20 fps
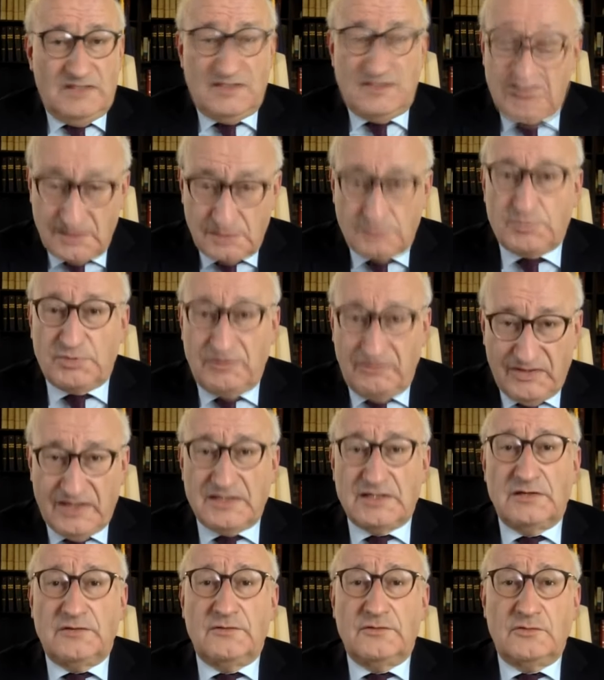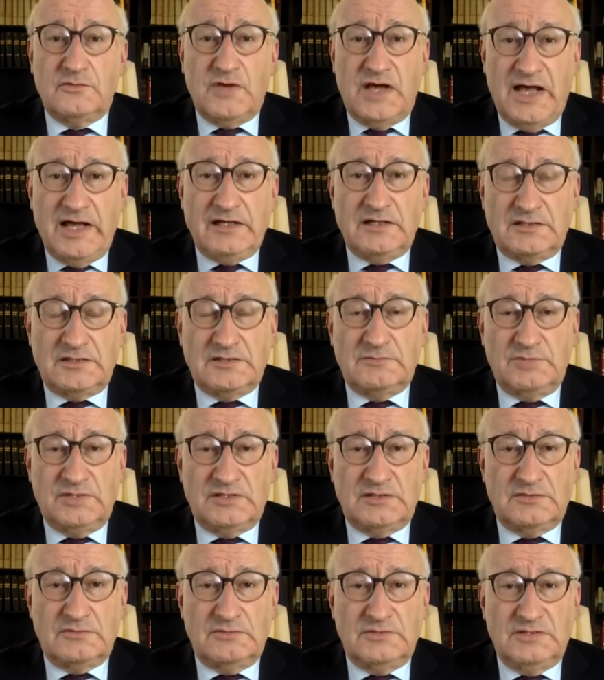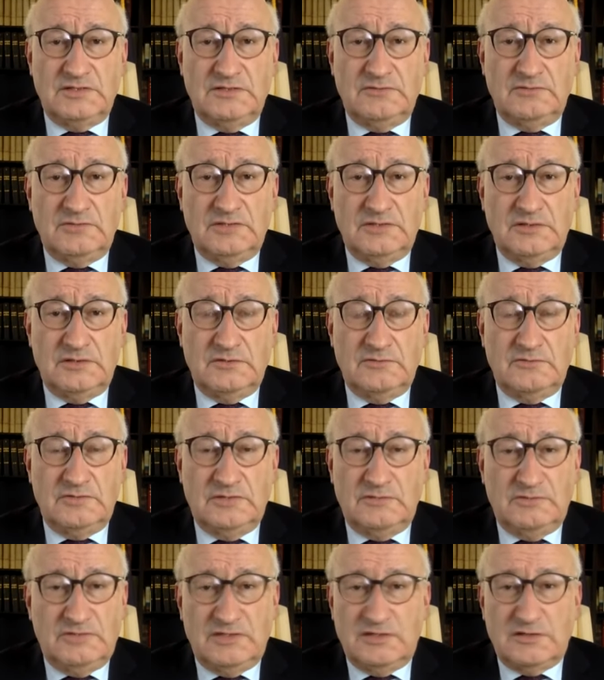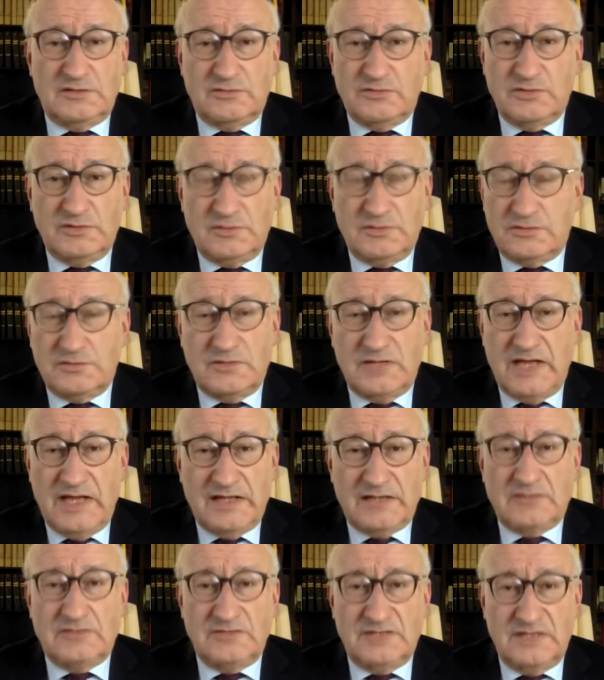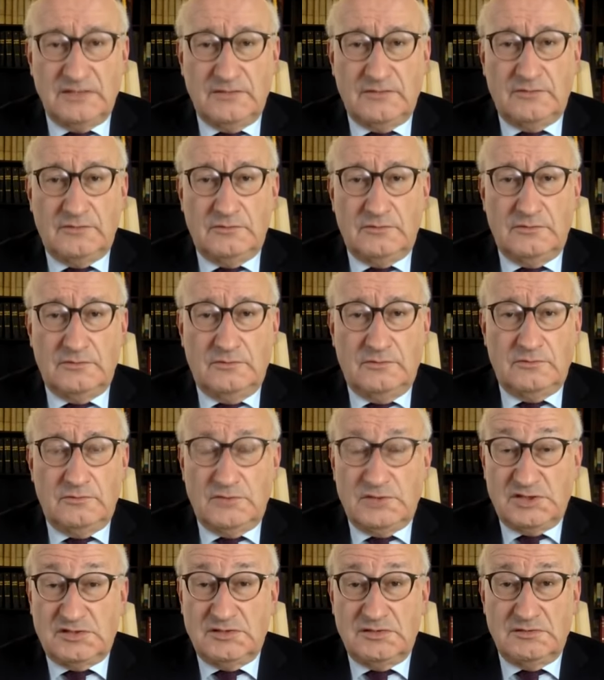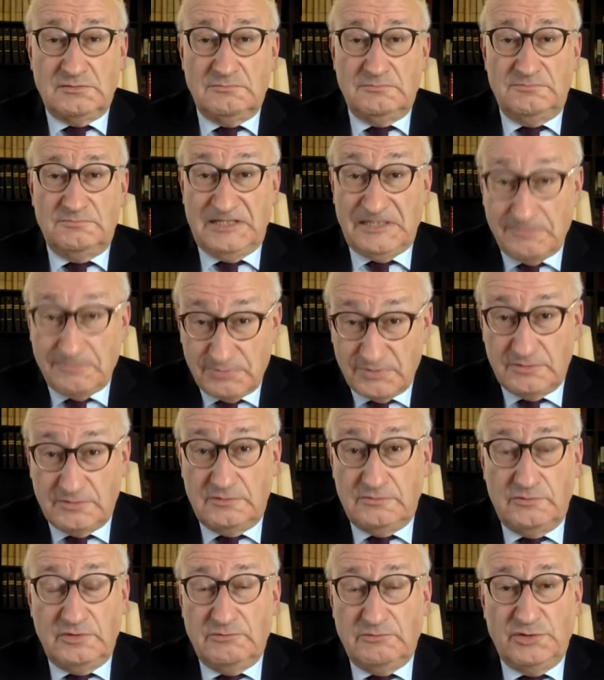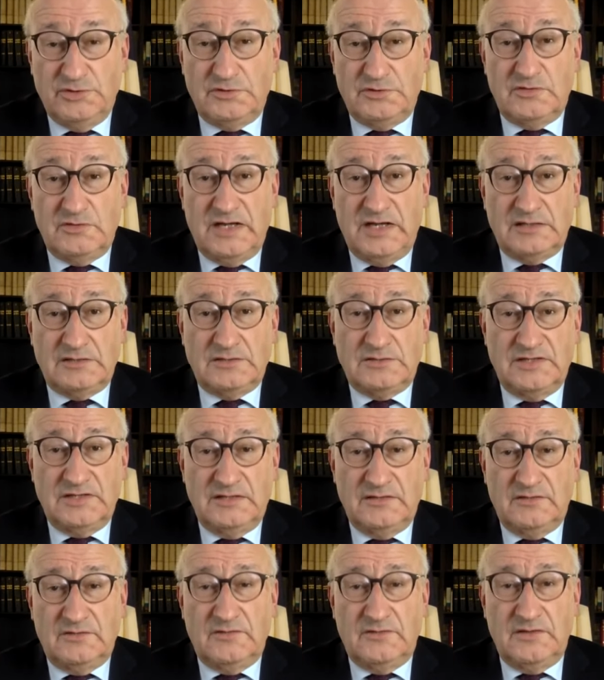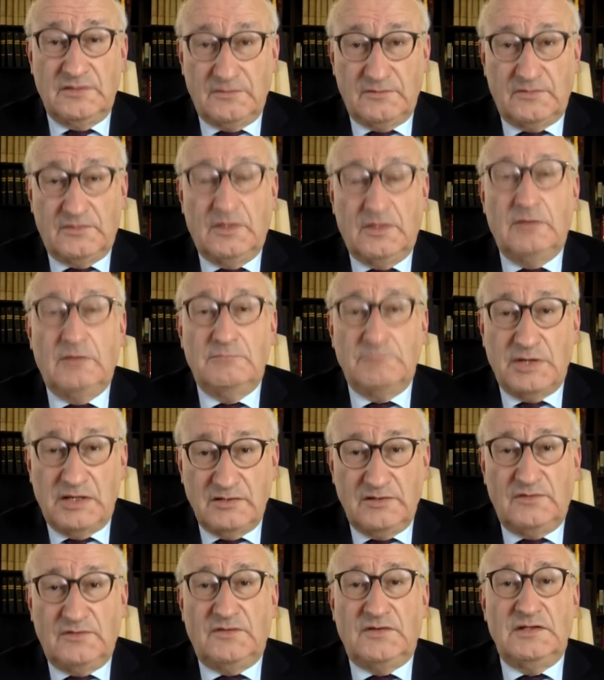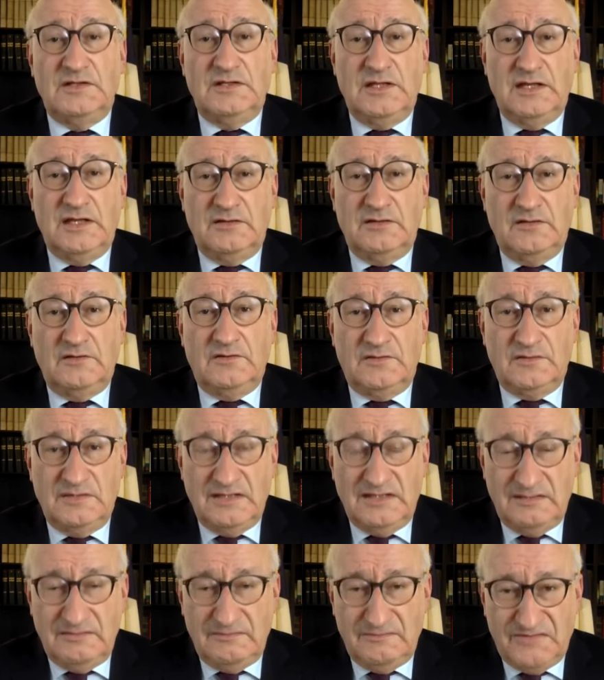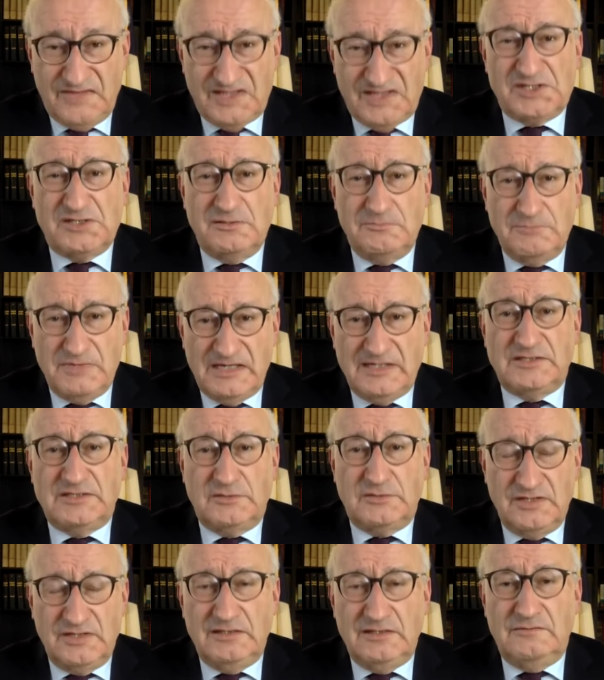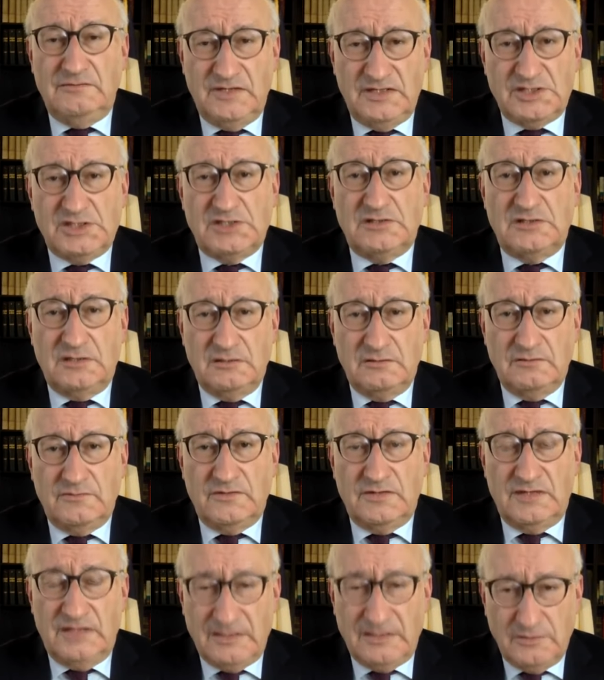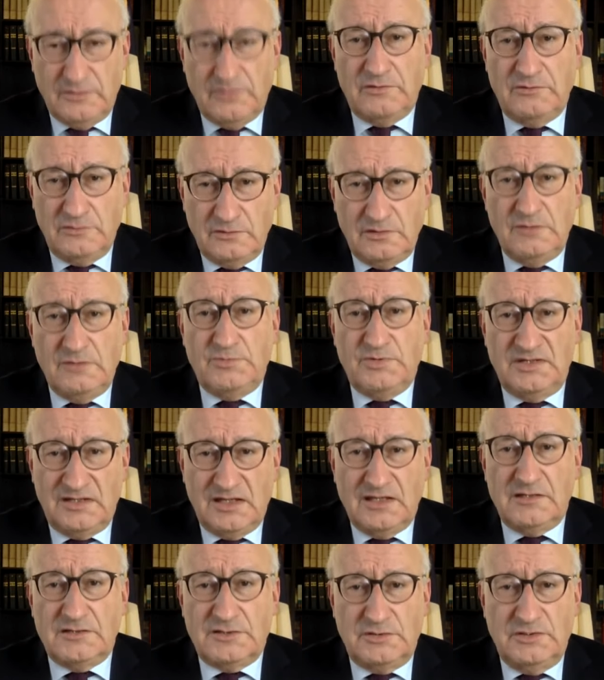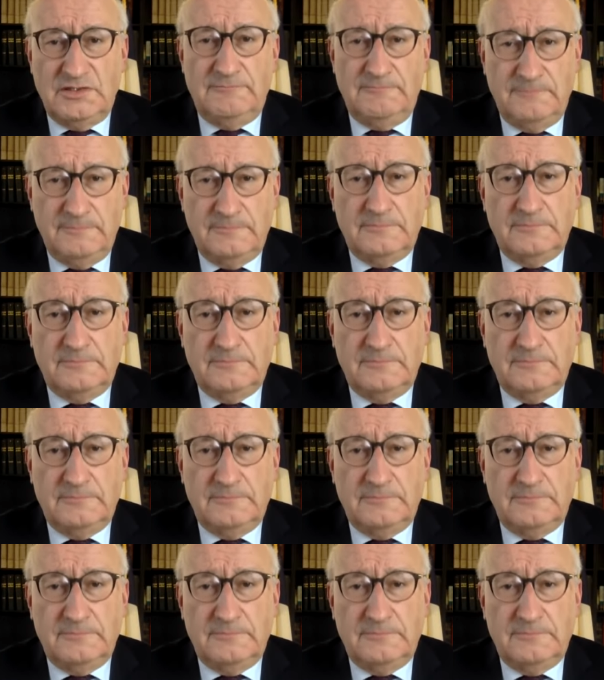it didn't prevent us to act, but we don't want to act against the Russian people. We want to act against this policy and this invasion, military invasion of another European country.